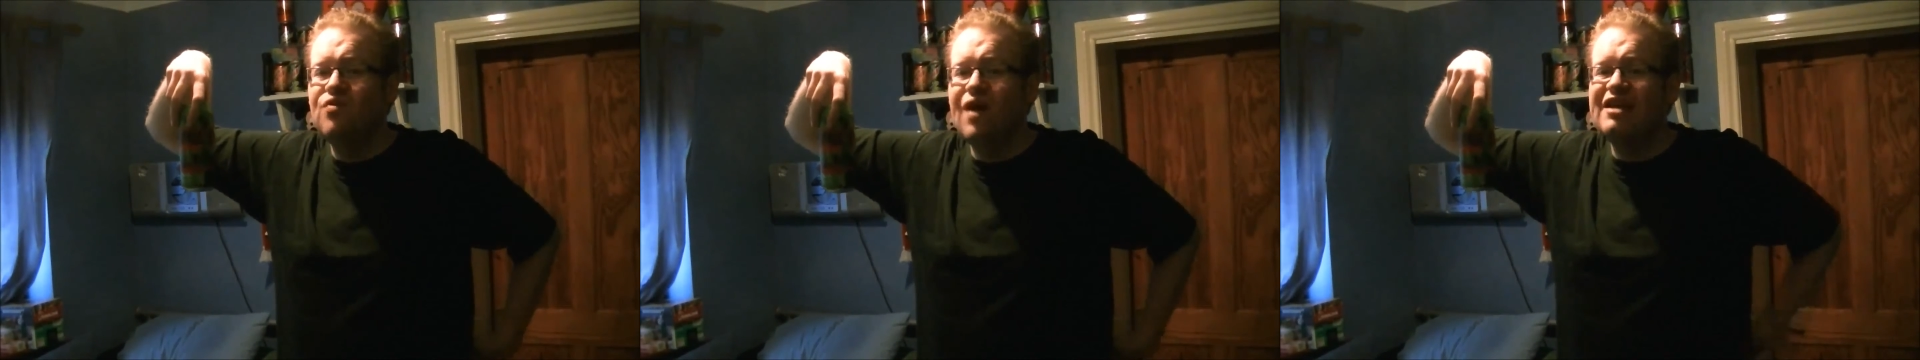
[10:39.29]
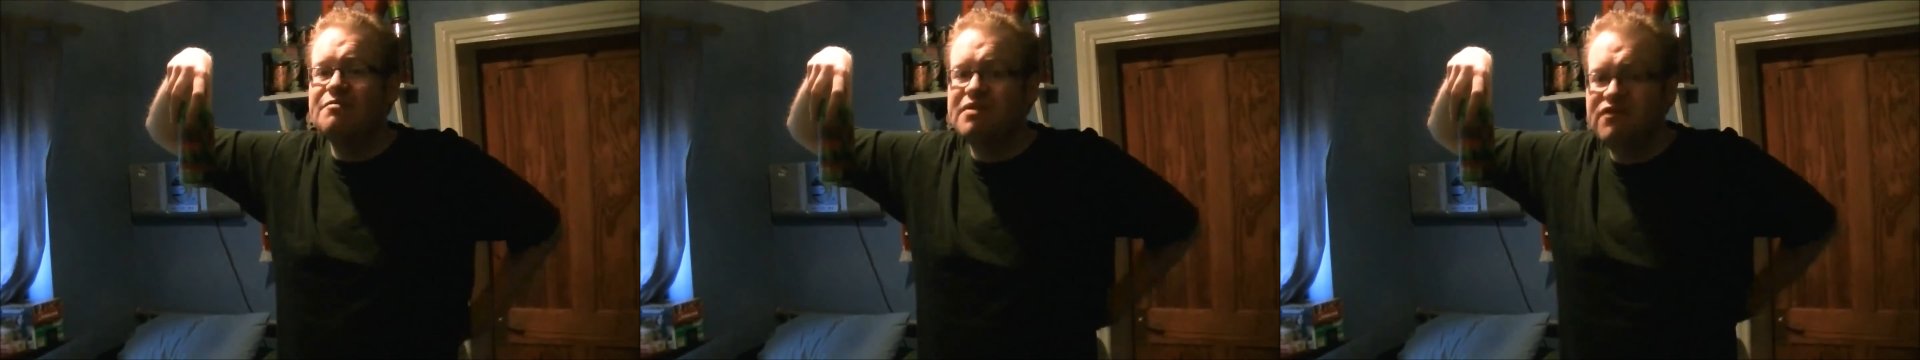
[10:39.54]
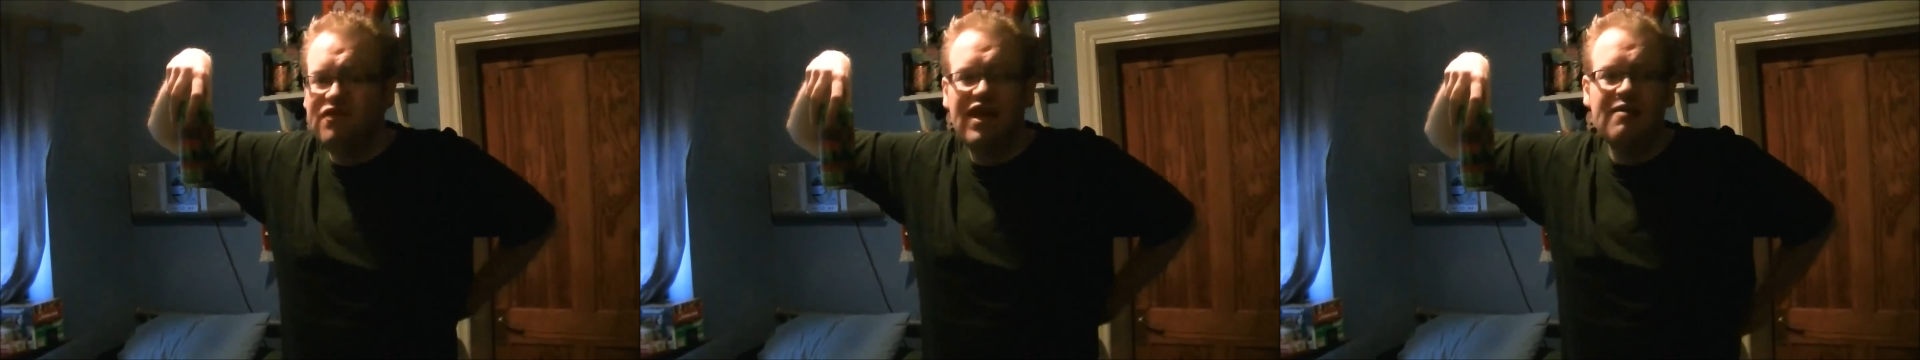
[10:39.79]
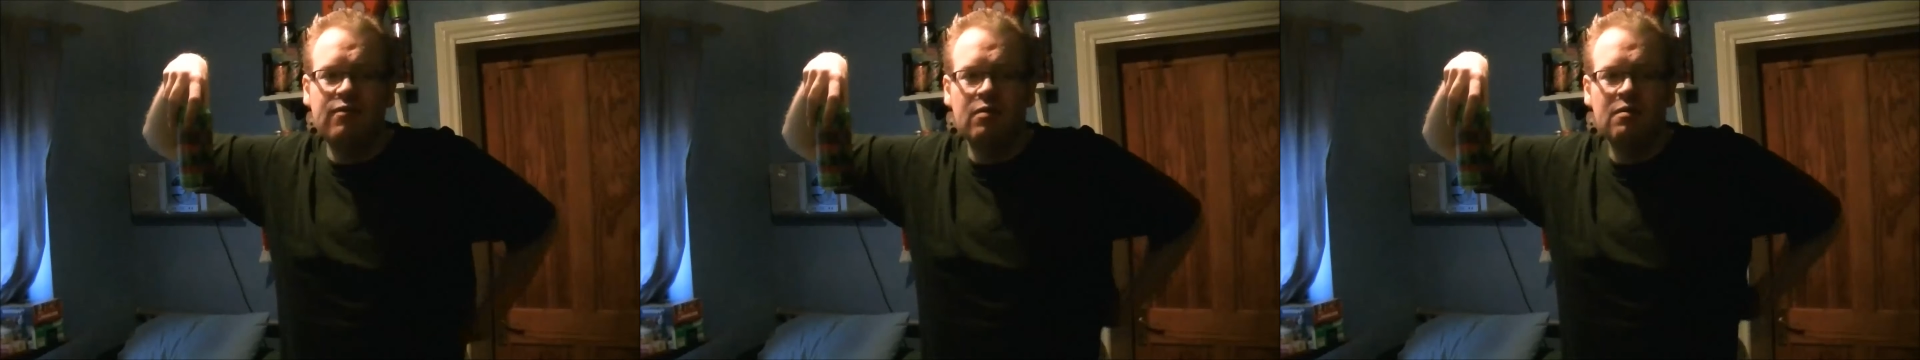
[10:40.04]
raspberry
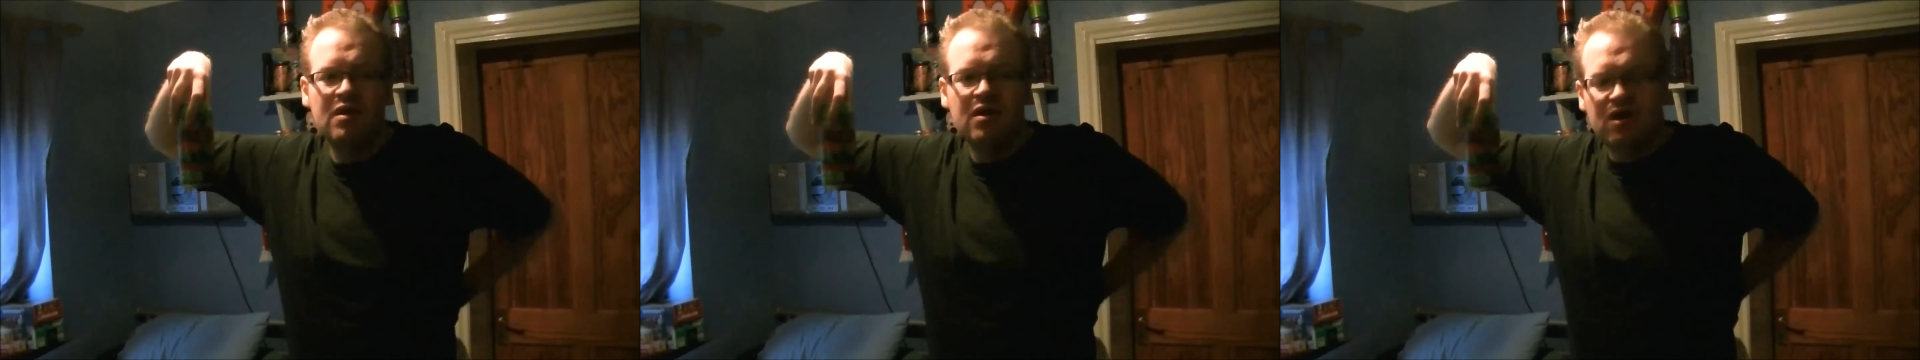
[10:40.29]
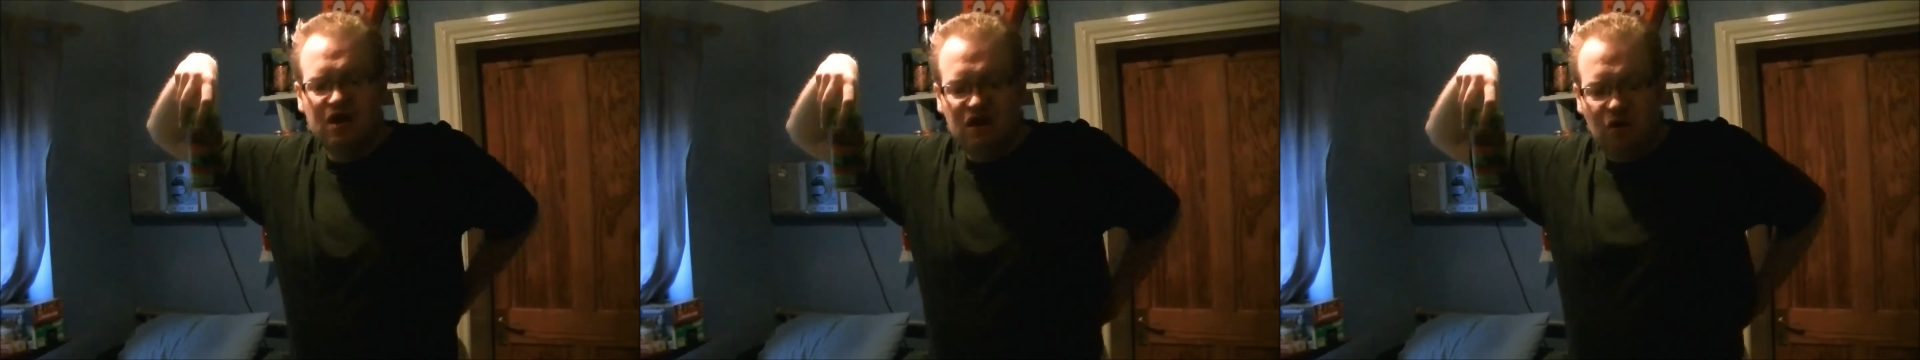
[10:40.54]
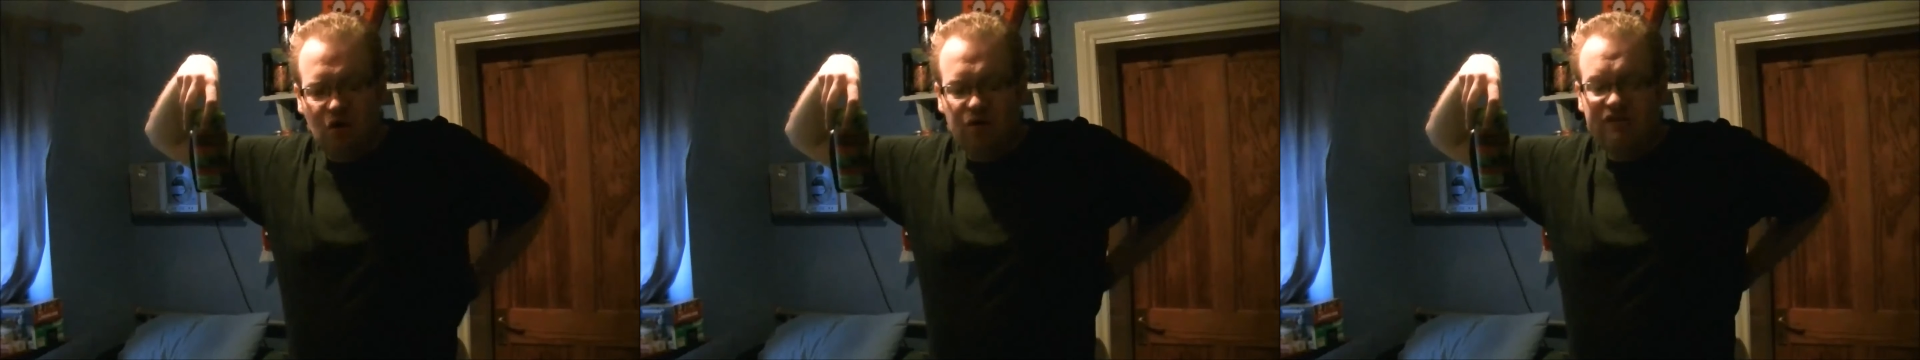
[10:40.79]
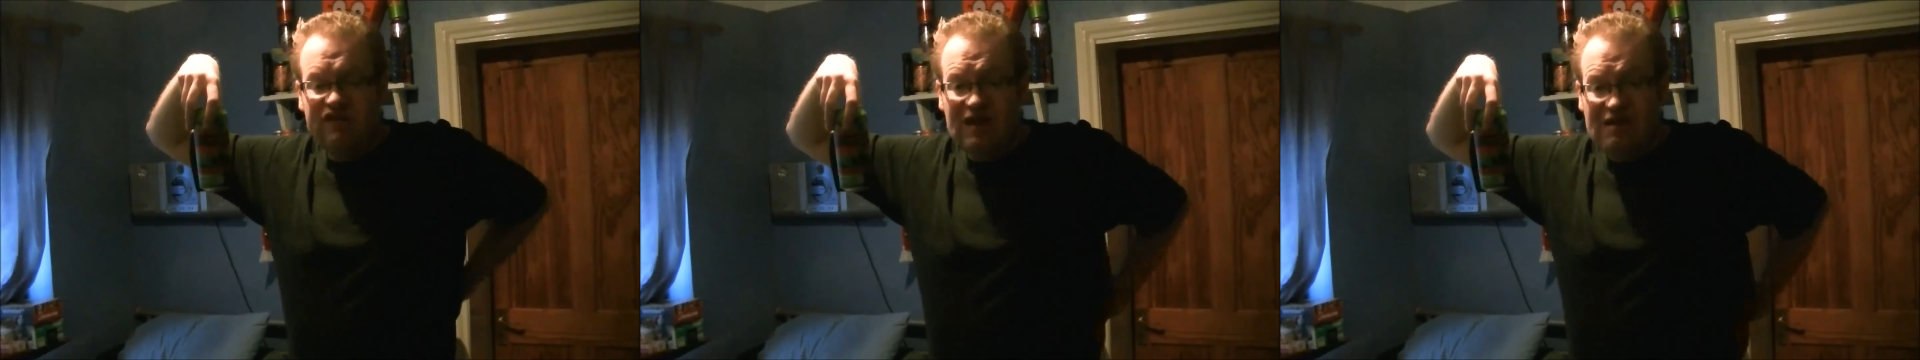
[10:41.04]
flavor, or
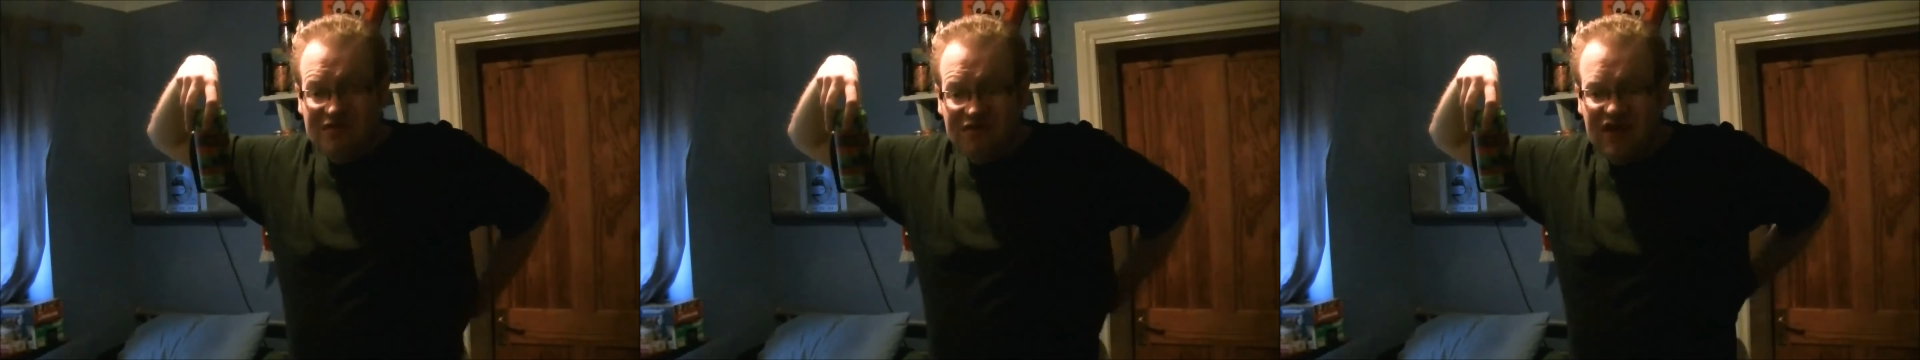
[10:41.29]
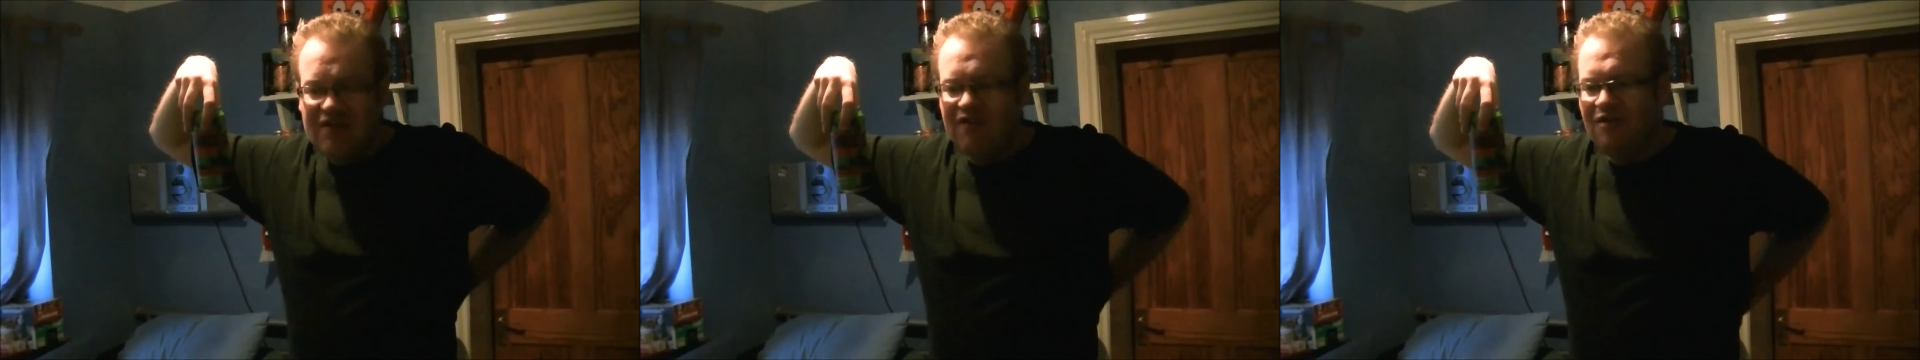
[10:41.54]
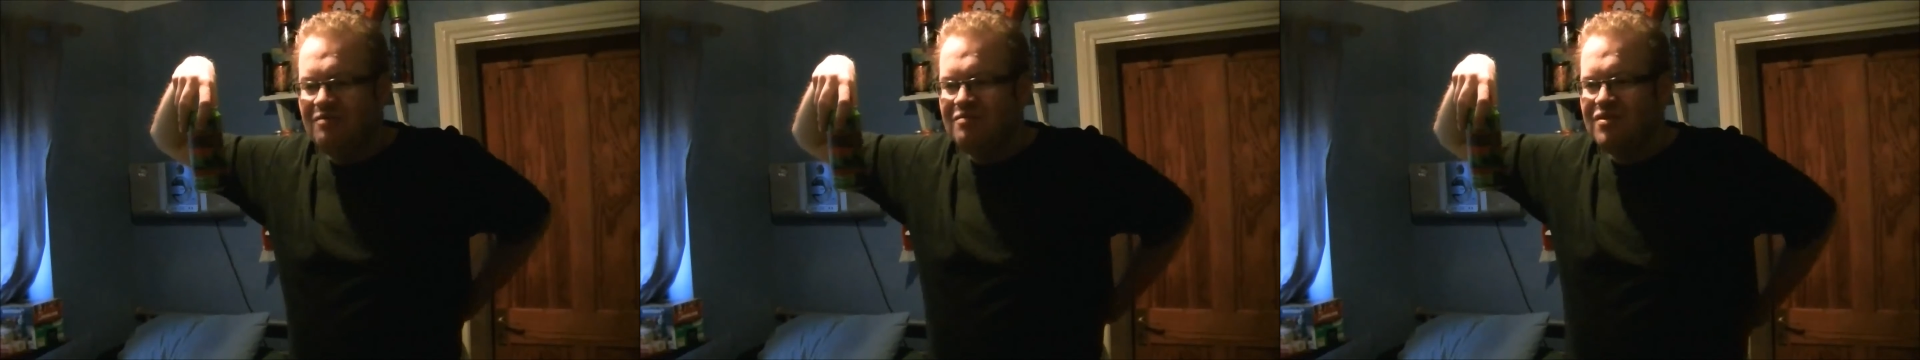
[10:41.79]
a cherry flavor,